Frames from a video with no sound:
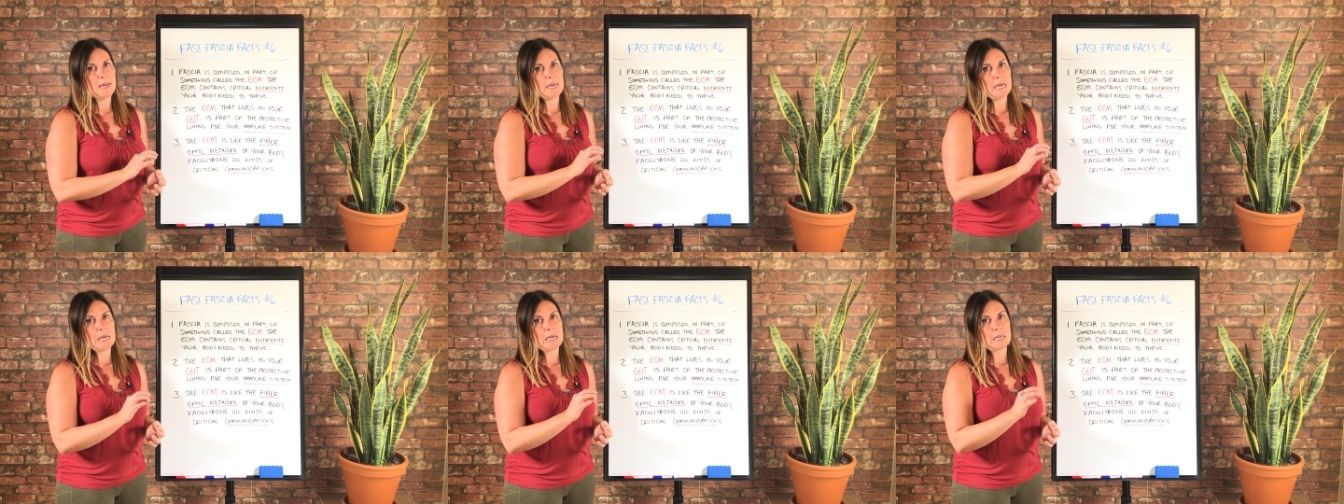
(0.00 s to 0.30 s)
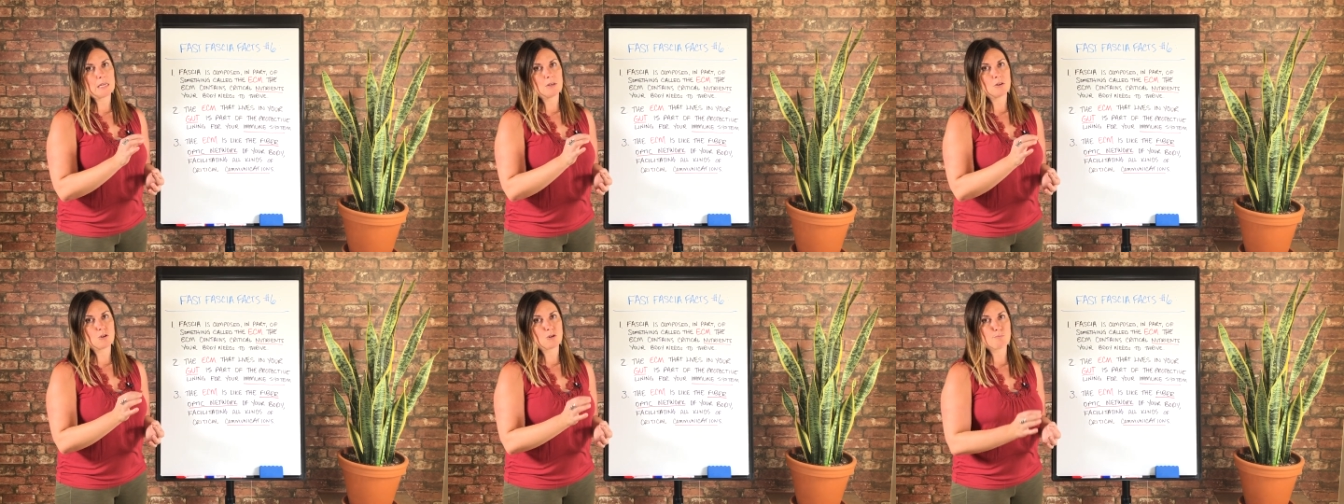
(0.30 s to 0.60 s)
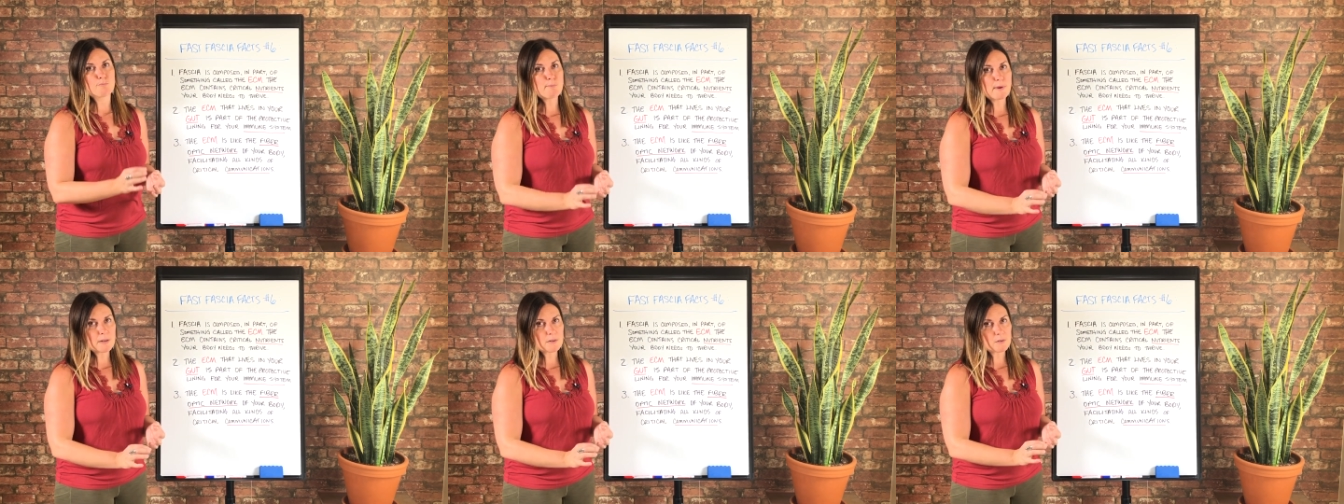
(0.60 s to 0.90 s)
and your
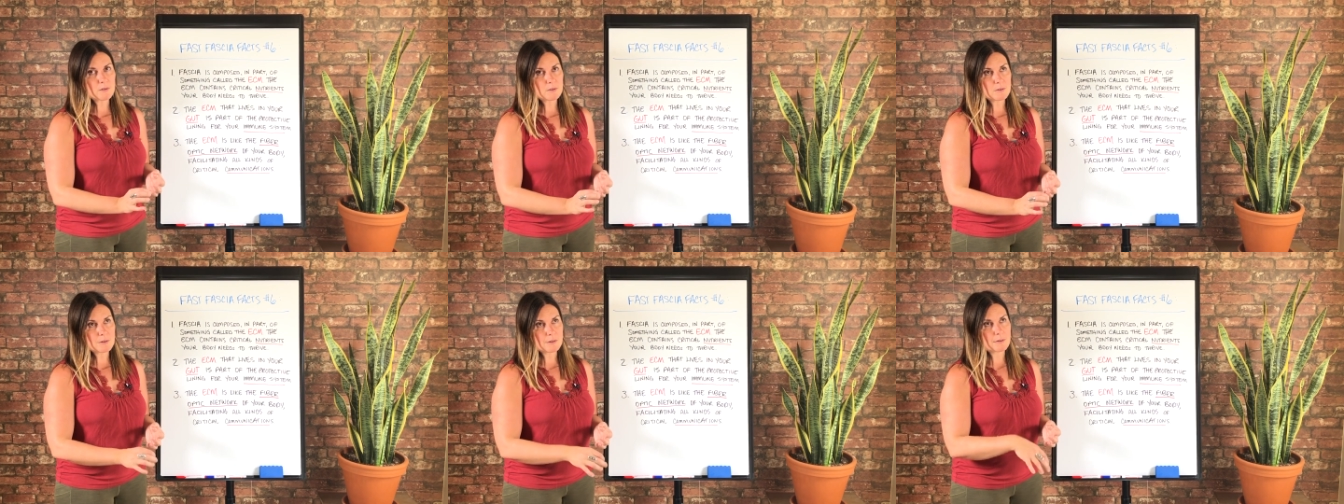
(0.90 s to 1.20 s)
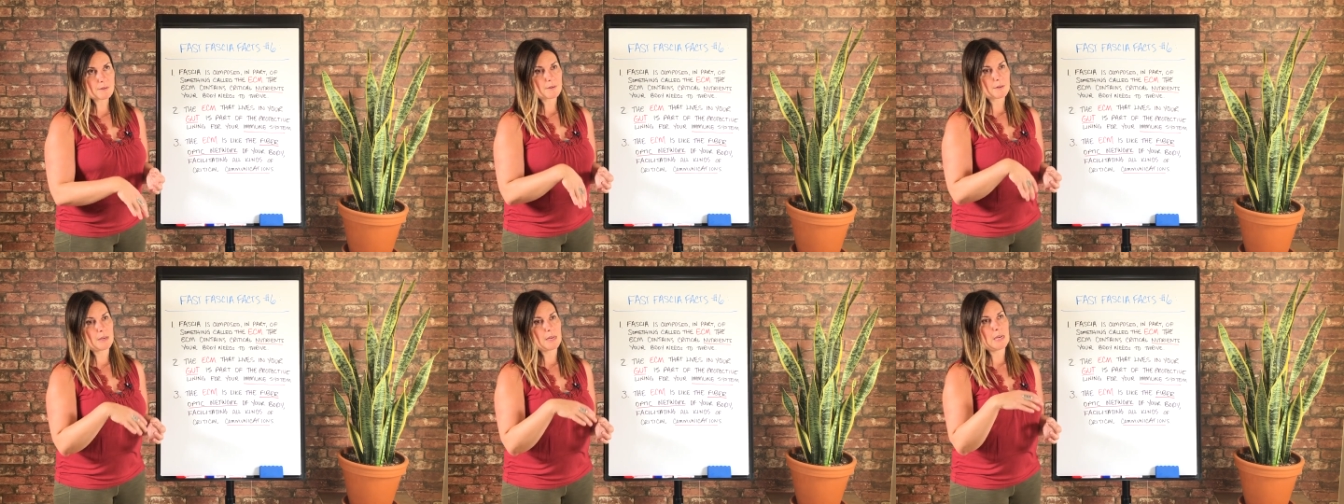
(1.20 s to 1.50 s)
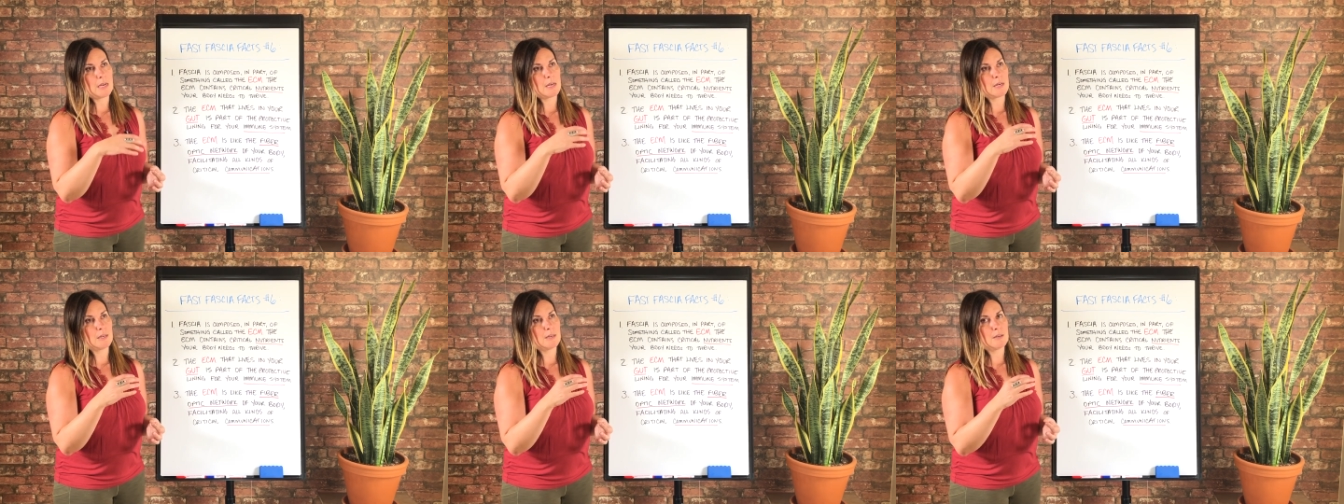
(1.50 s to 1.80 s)
muscles
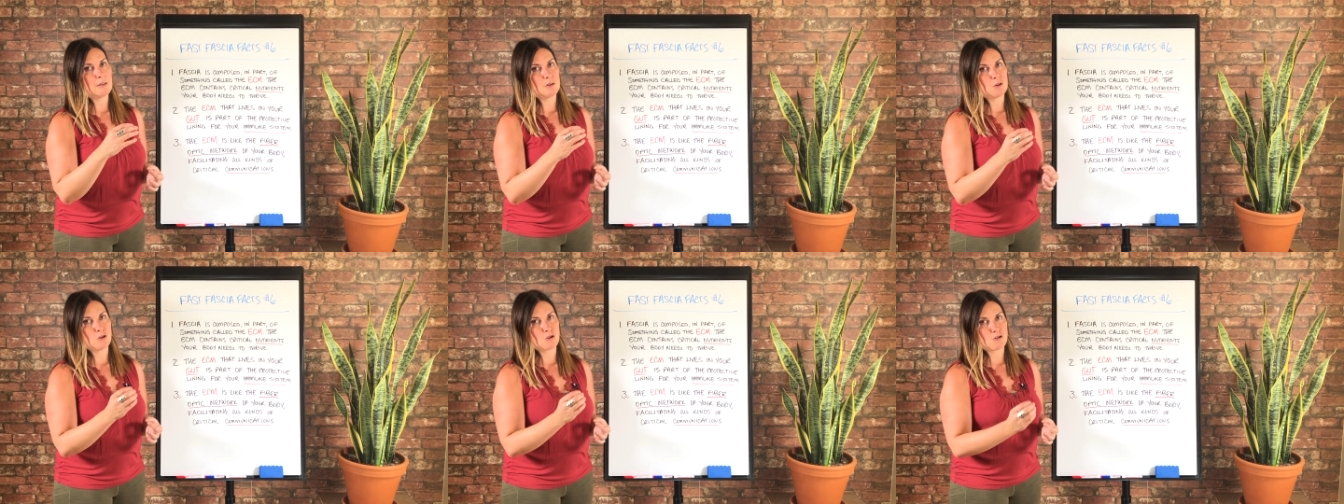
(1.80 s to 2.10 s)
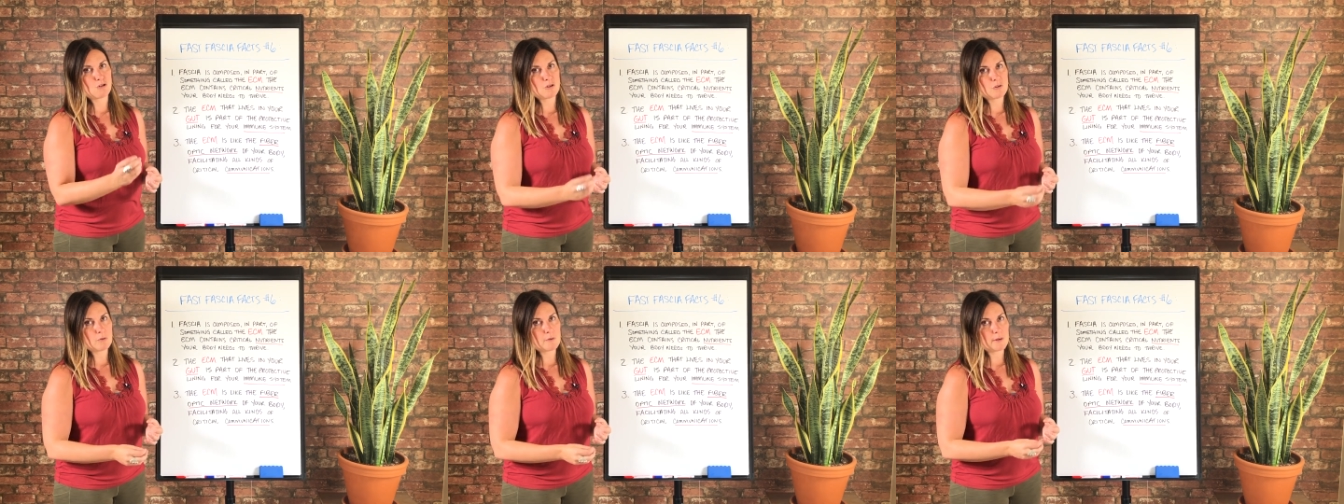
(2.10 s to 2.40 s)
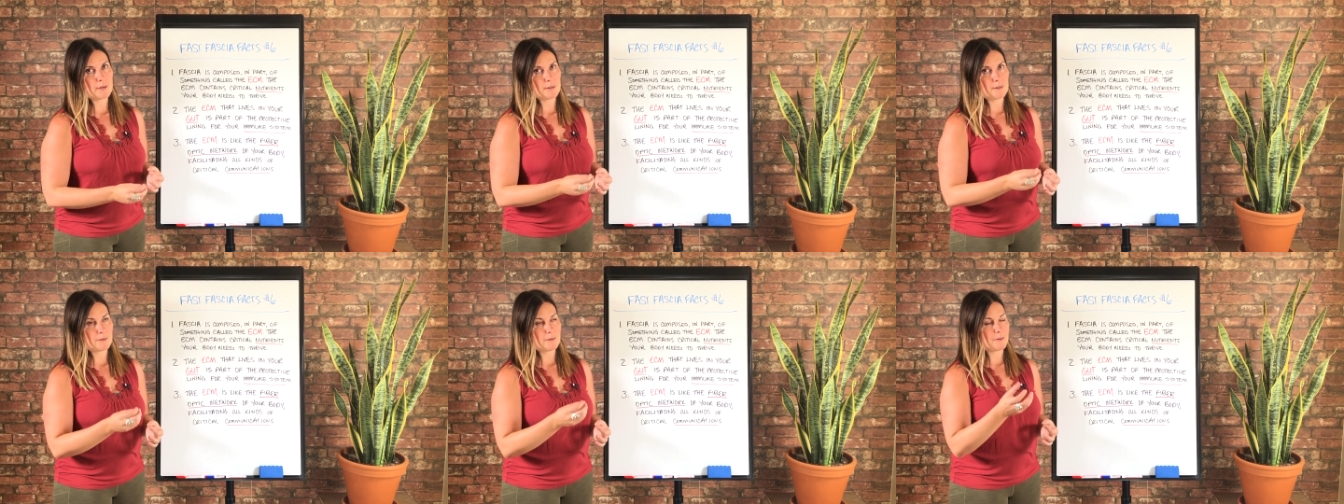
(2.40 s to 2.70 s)
and your
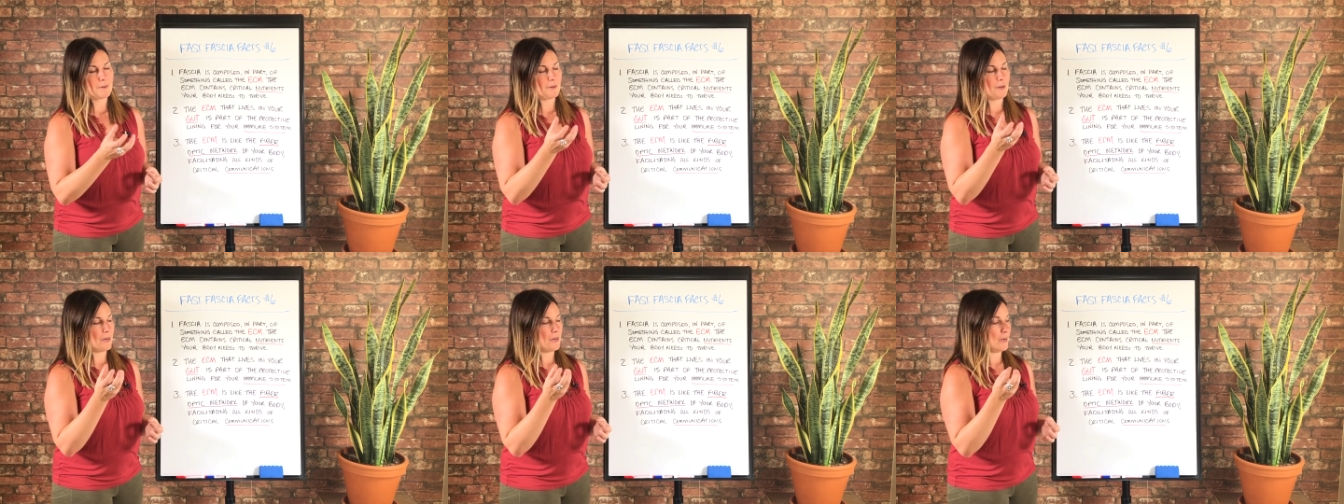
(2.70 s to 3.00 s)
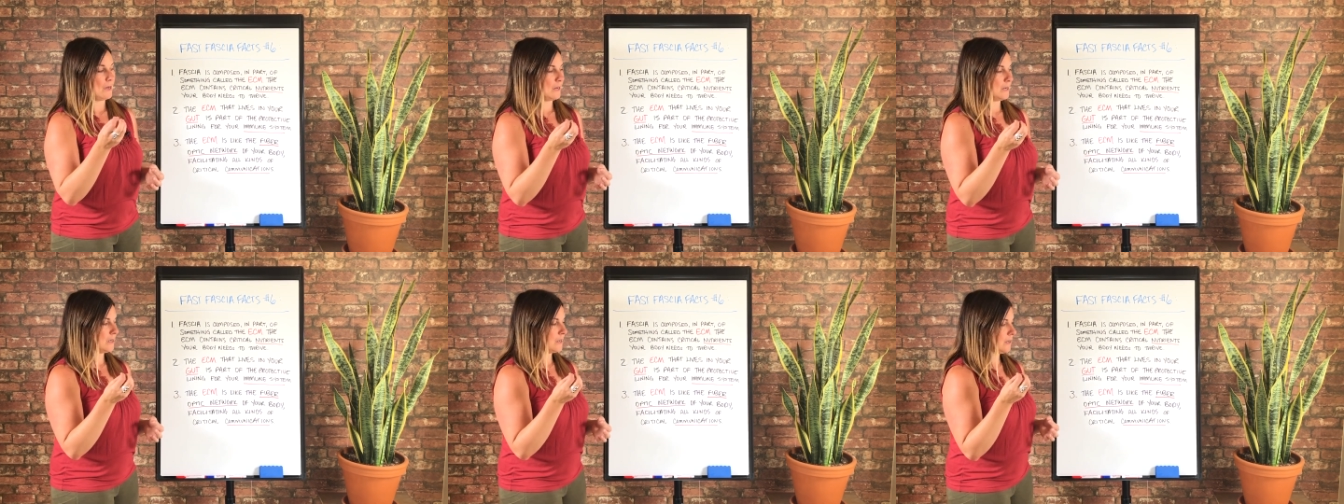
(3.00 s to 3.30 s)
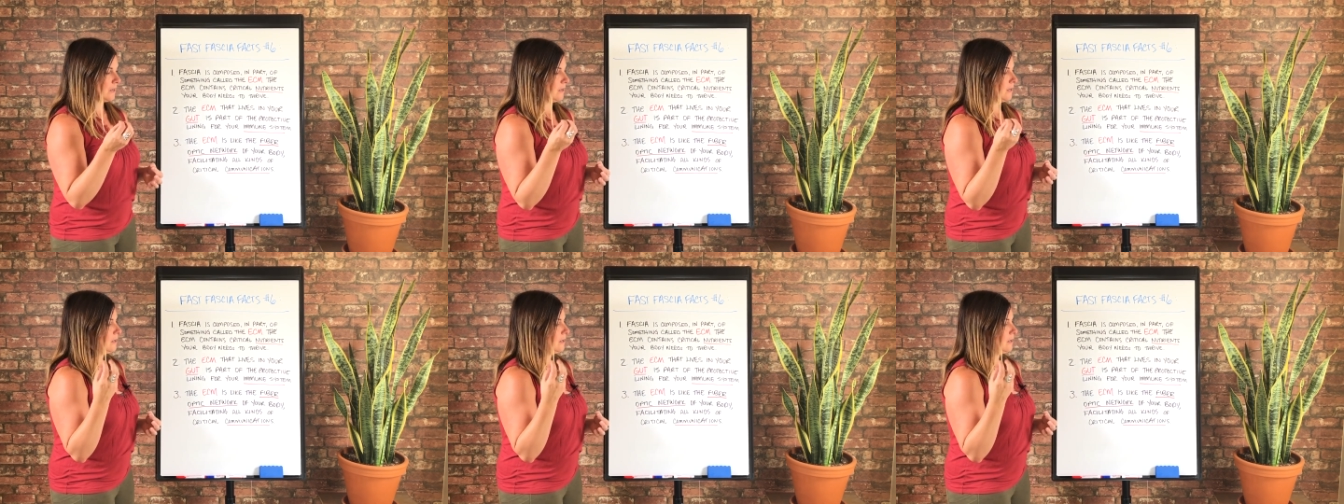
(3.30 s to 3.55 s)
joints and